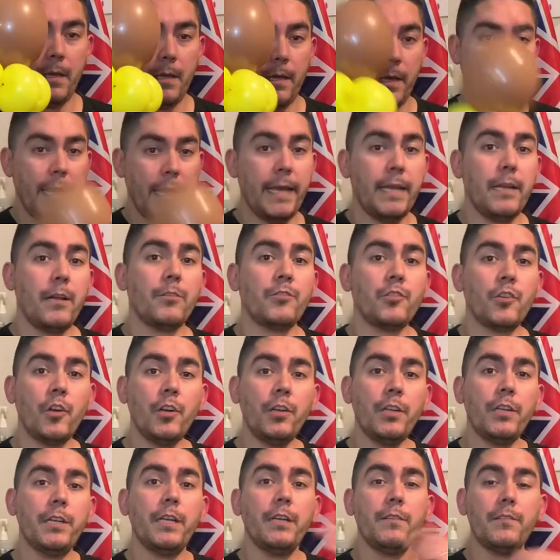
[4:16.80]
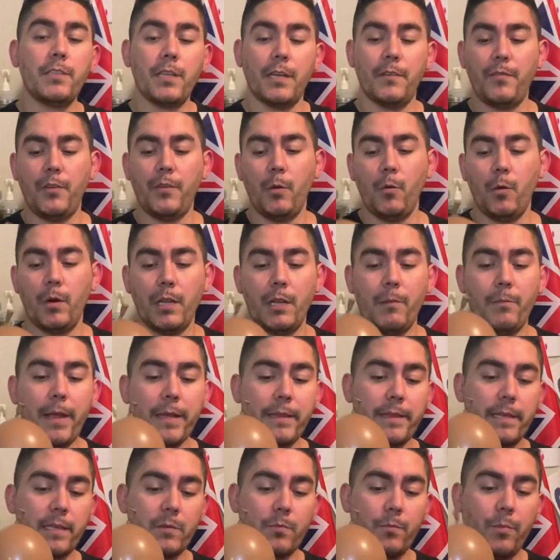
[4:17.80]
And alternatives, if you wanted to
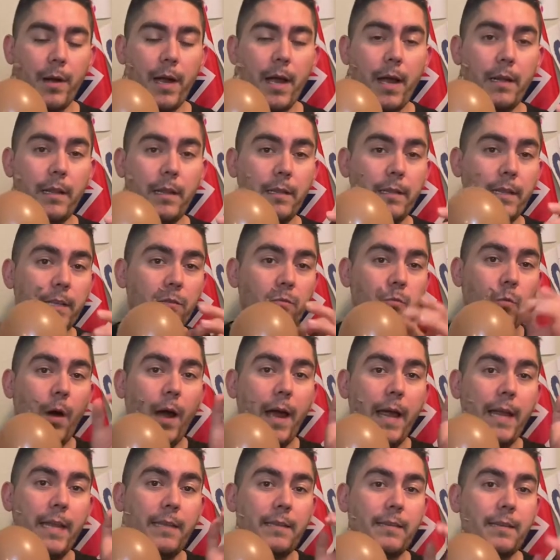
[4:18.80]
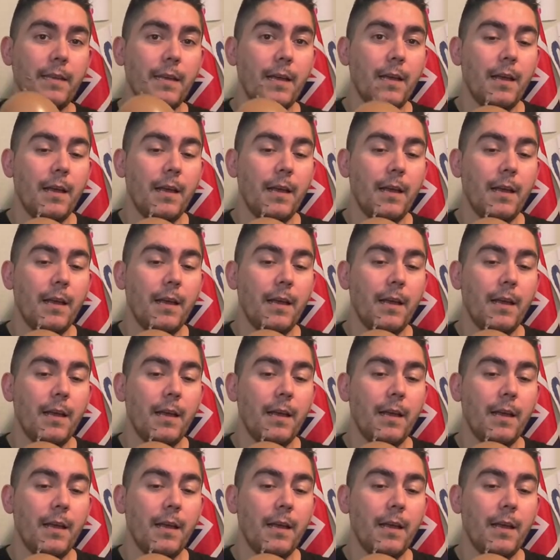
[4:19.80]
make this brown and this white,